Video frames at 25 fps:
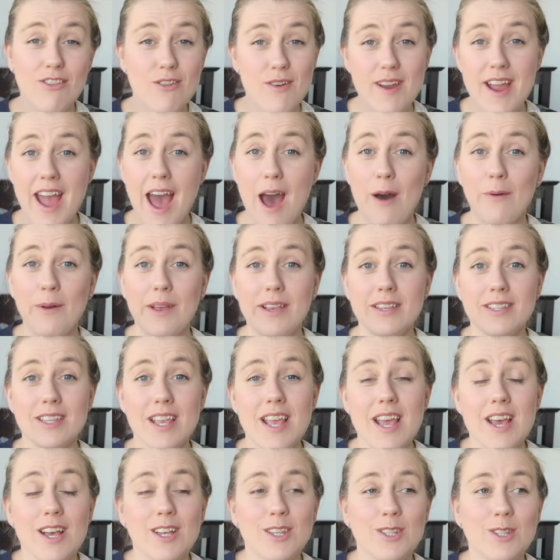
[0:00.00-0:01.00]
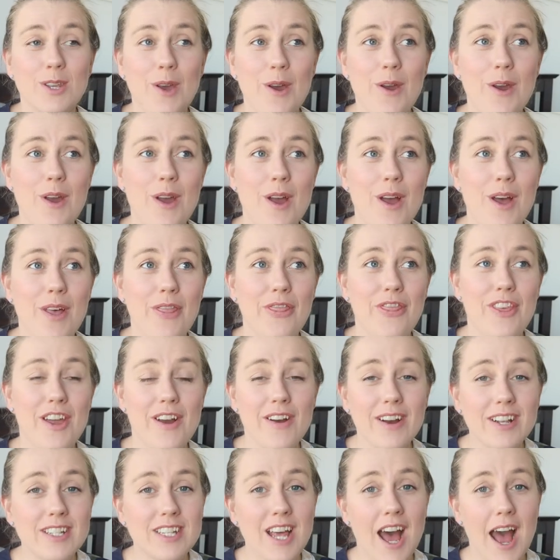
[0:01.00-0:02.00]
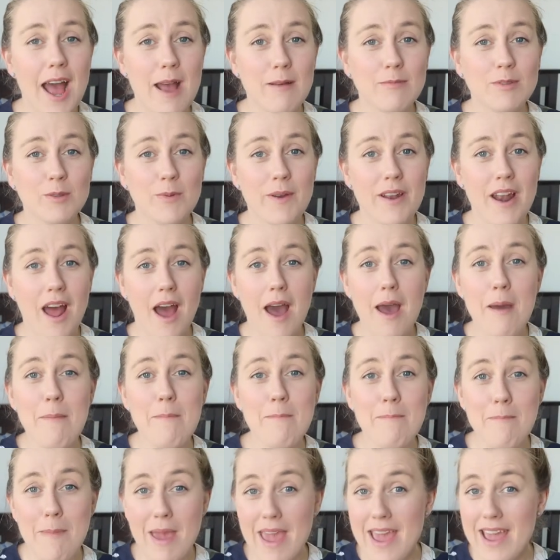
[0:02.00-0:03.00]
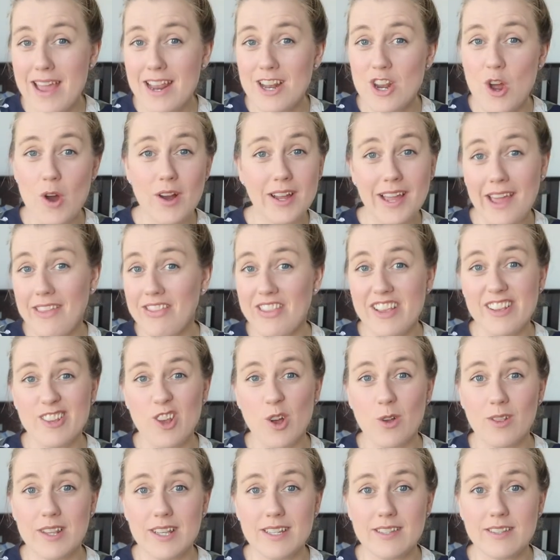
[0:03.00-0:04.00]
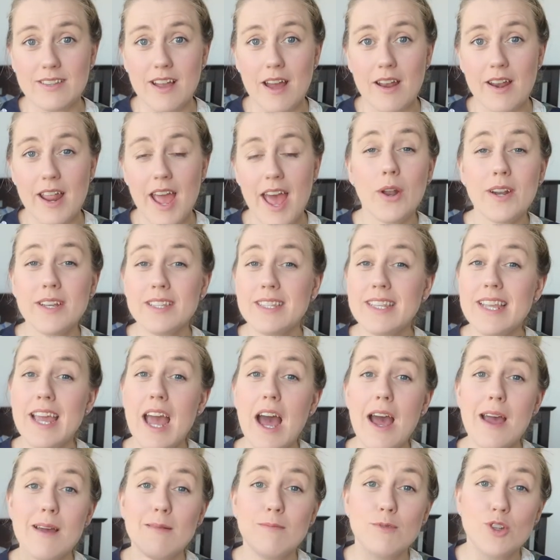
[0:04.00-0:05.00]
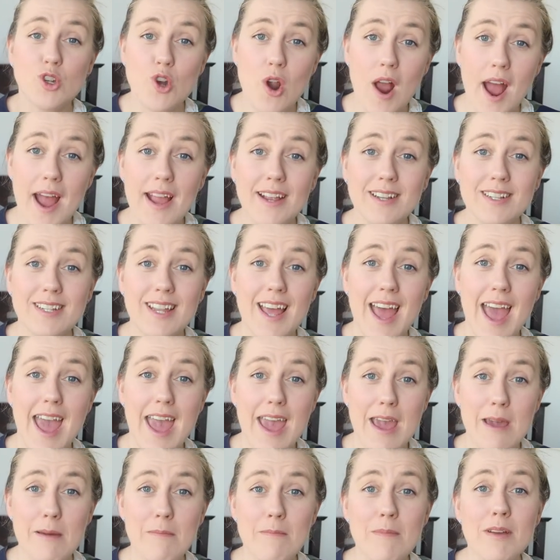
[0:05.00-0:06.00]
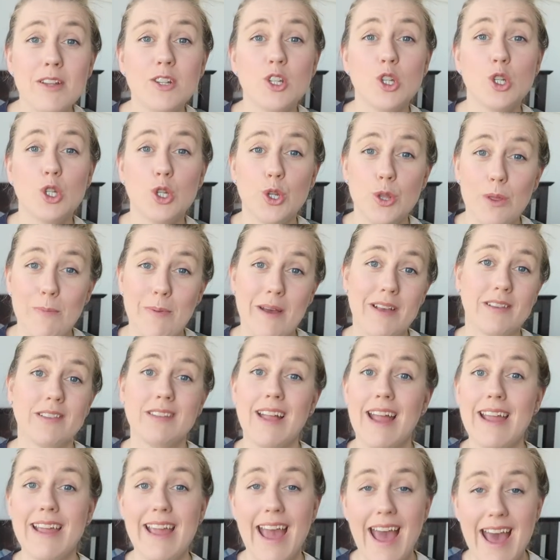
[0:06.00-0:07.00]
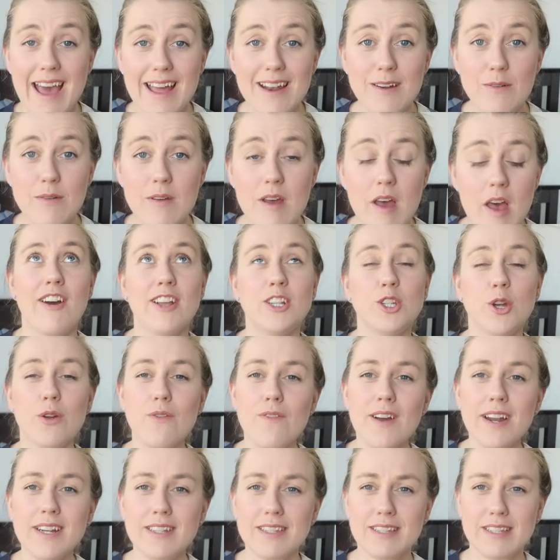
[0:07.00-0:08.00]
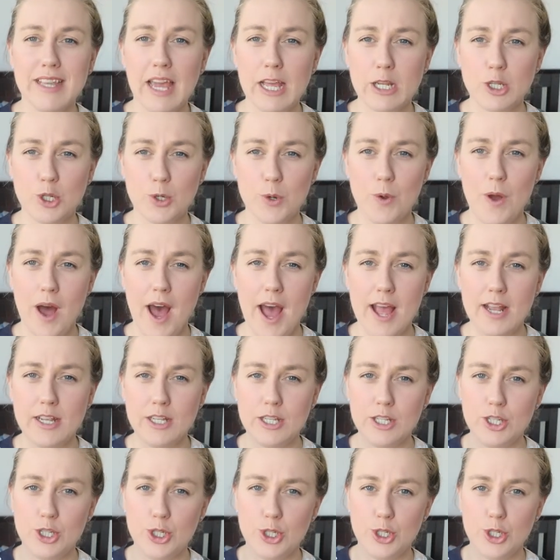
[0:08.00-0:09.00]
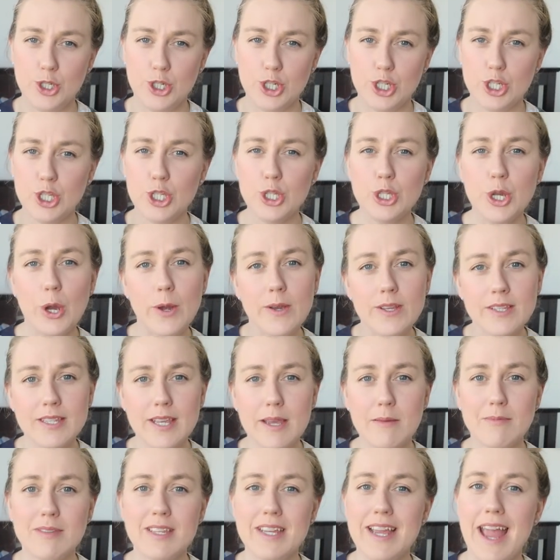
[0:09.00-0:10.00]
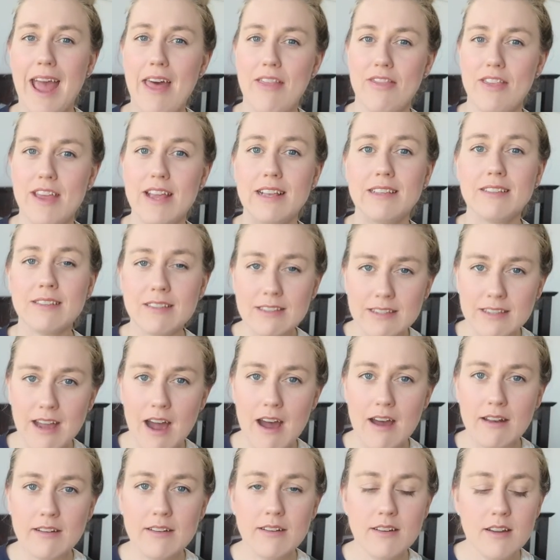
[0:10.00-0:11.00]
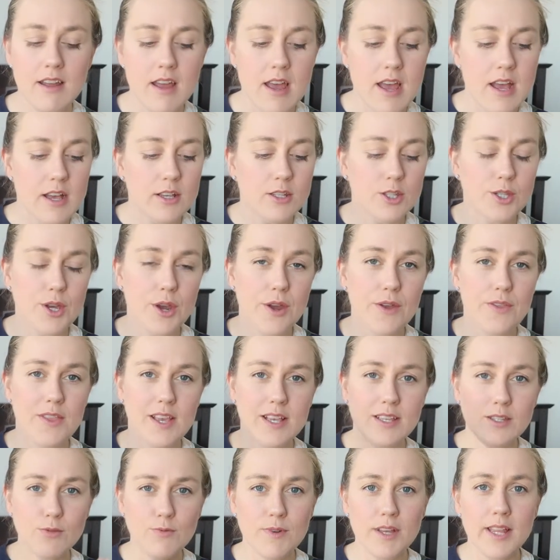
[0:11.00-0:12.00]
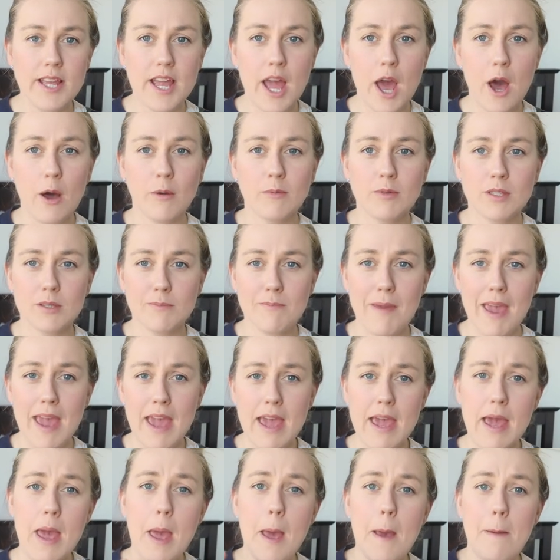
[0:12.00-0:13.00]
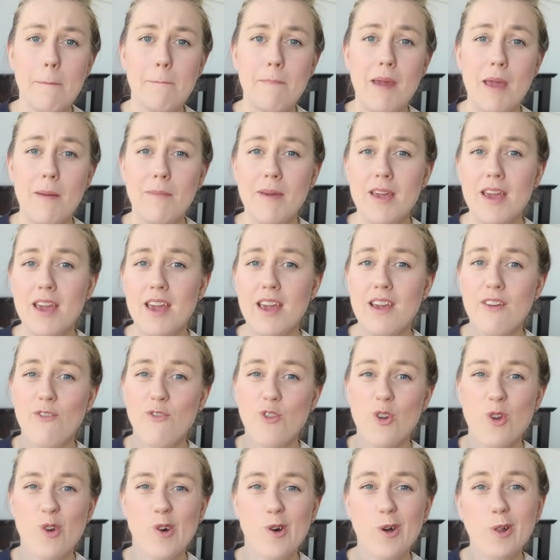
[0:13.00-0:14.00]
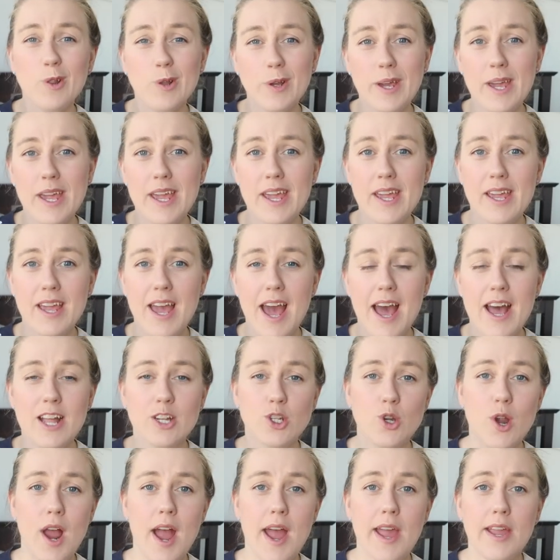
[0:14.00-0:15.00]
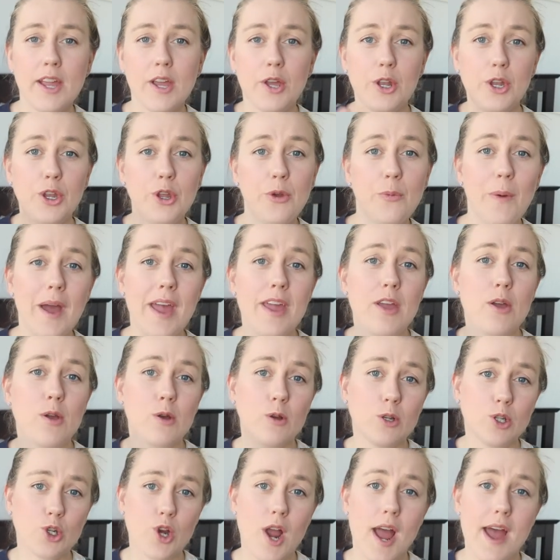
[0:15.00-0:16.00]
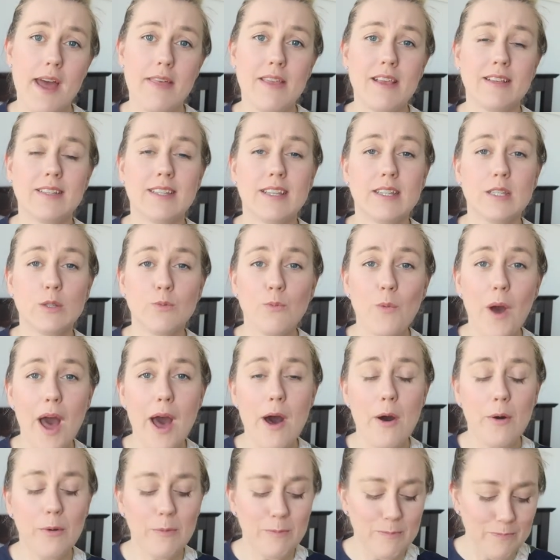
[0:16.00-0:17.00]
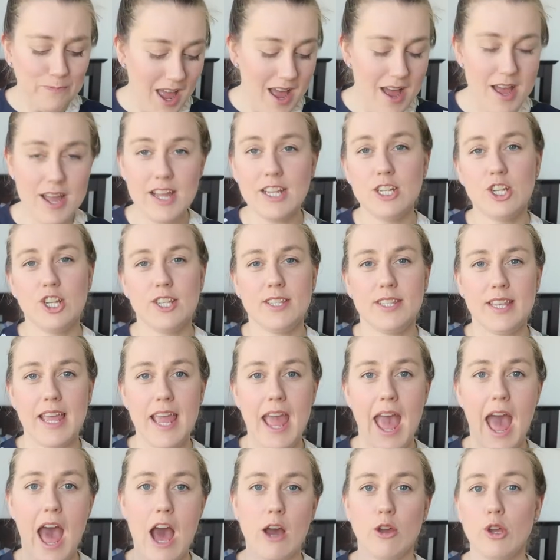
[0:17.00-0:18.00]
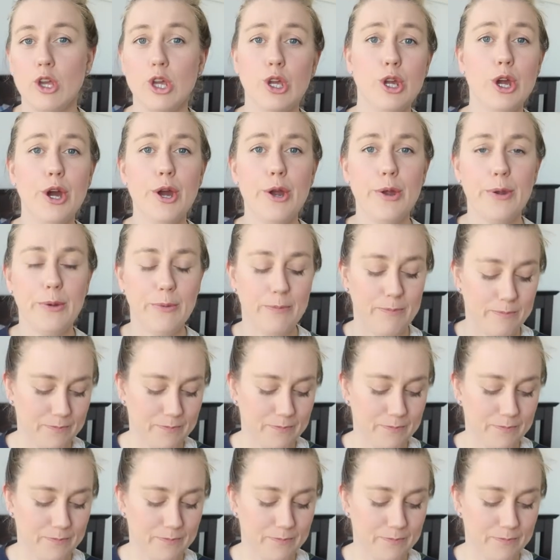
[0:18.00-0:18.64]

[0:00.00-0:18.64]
Three hours. So there are times when I may not get this whole list done. Honestly, I am trying to aim to do the best I can. If I don't write a schedule, I just don't seem to get things done. So this really helps me. Maybe if you're looking at trying a new way, you could try this as well uh, and just see how you go.